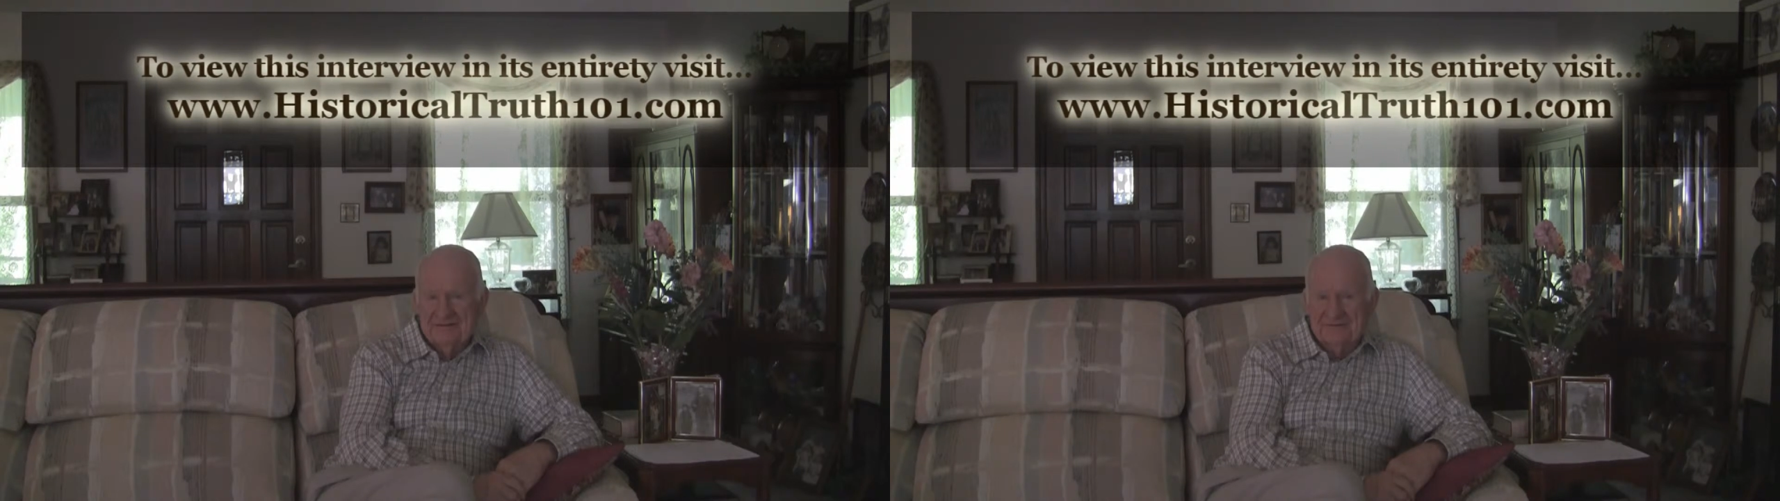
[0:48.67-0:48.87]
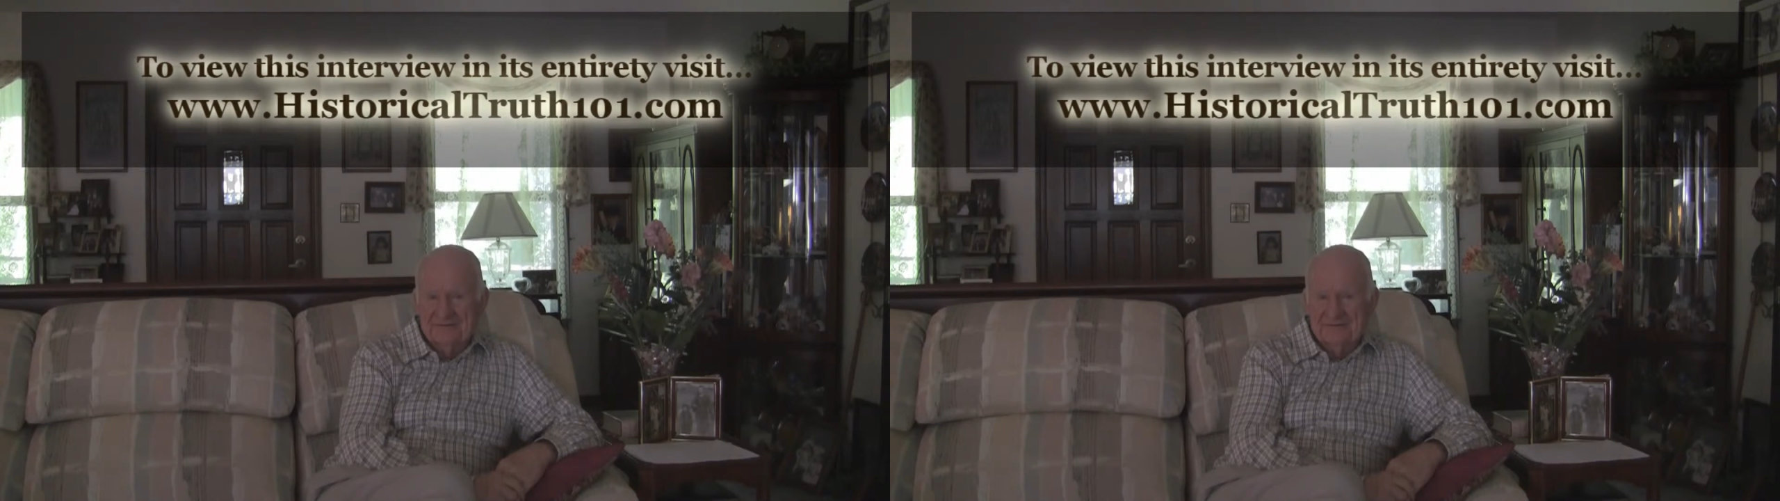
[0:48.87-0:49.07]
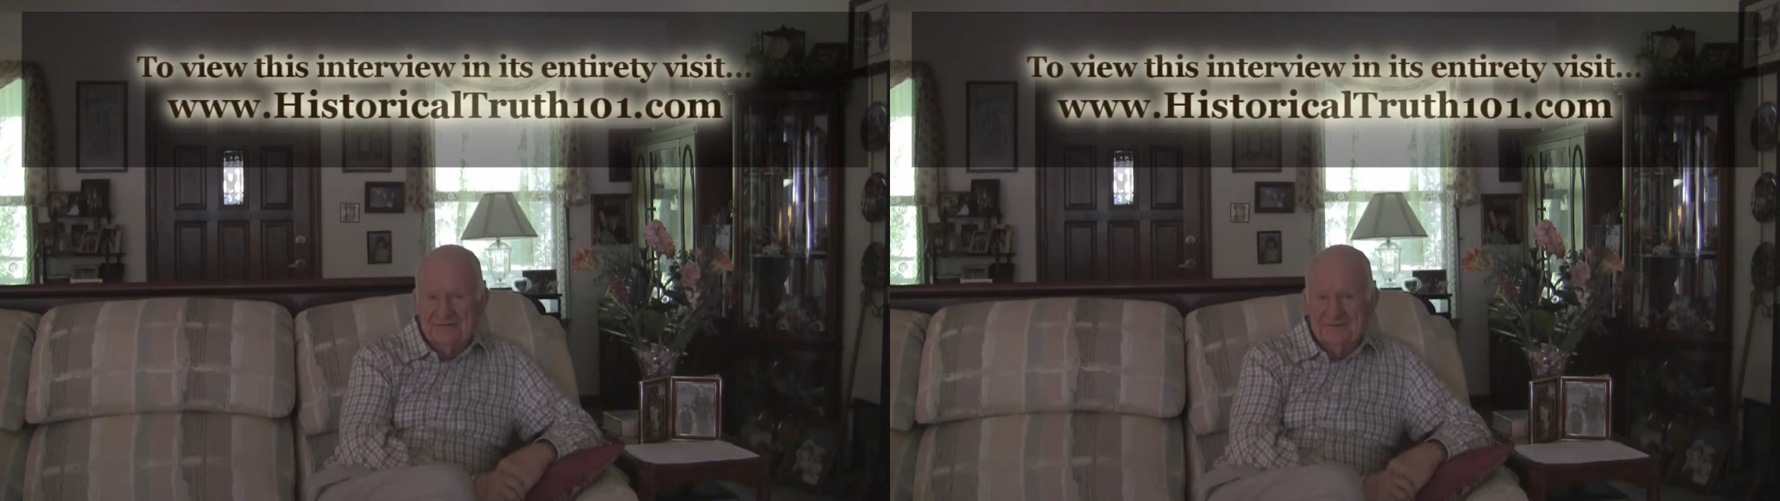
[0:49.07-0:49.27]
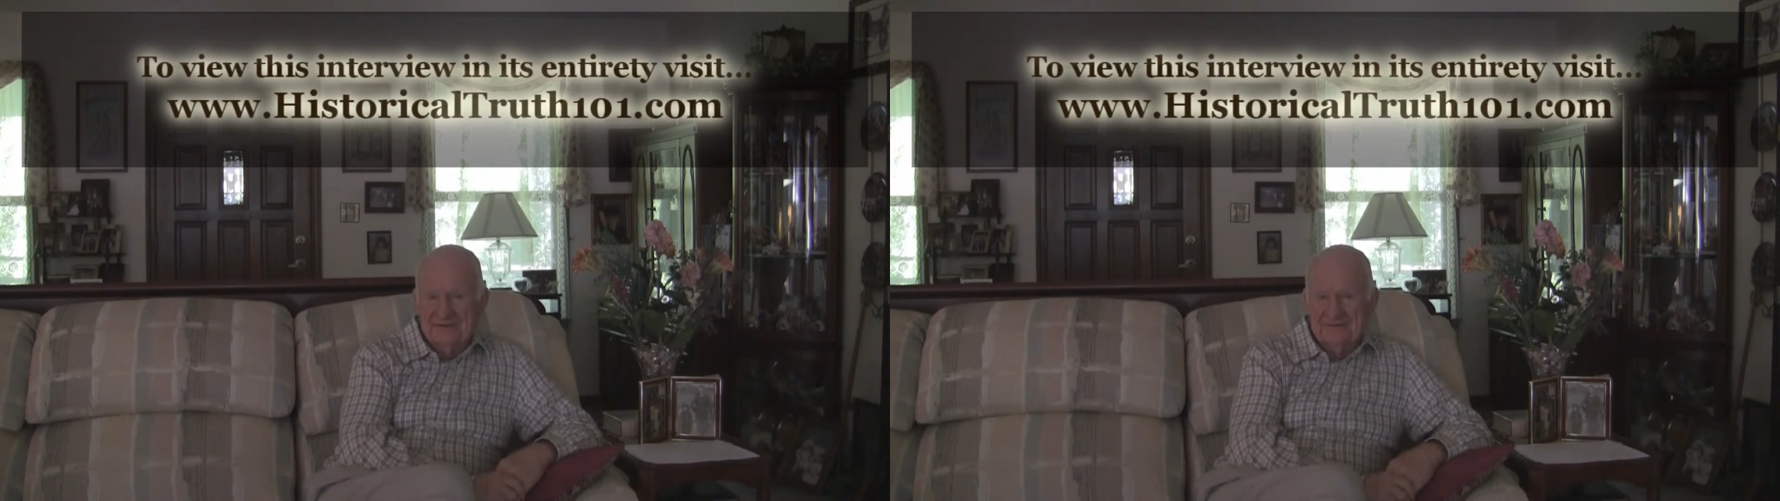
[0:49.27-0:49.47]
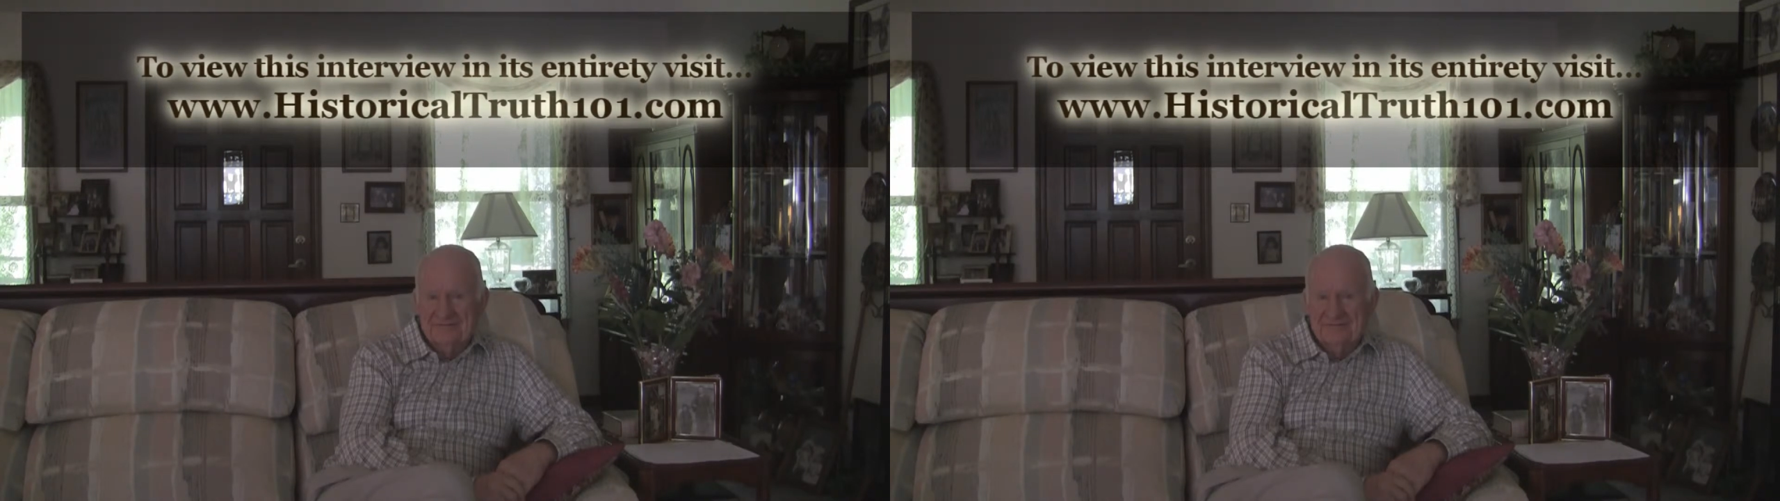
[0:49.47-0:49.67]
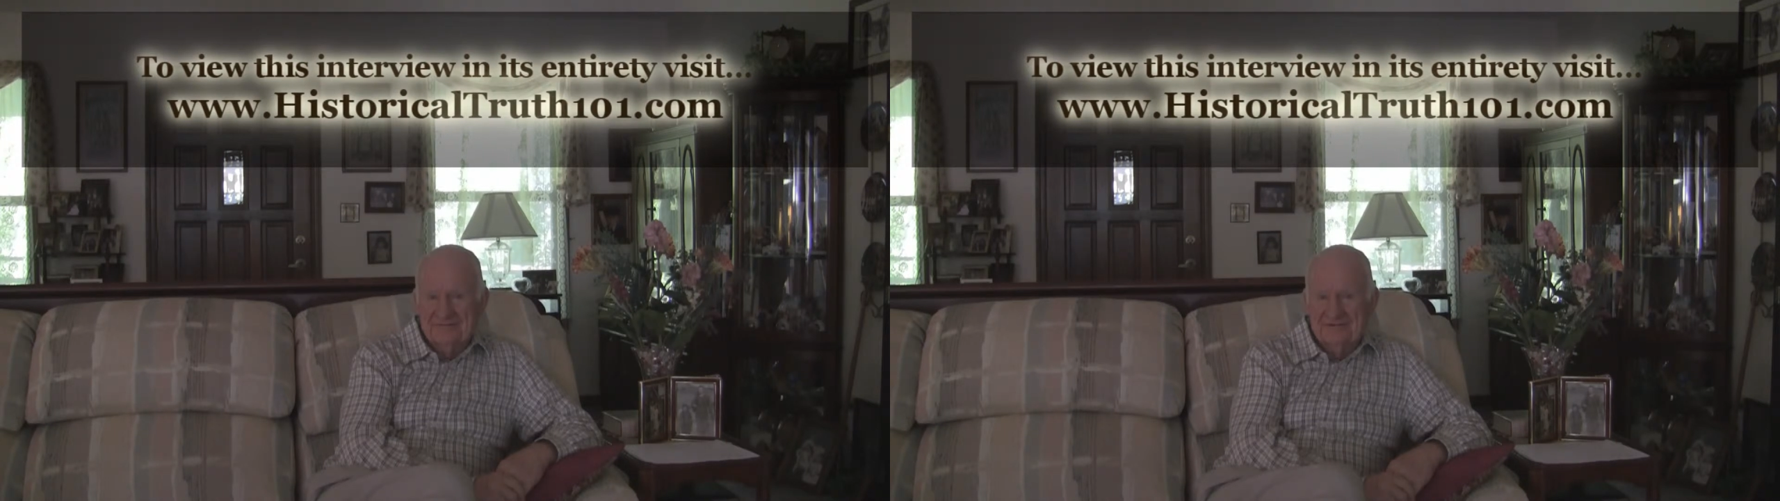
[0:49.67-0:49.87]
truck when I was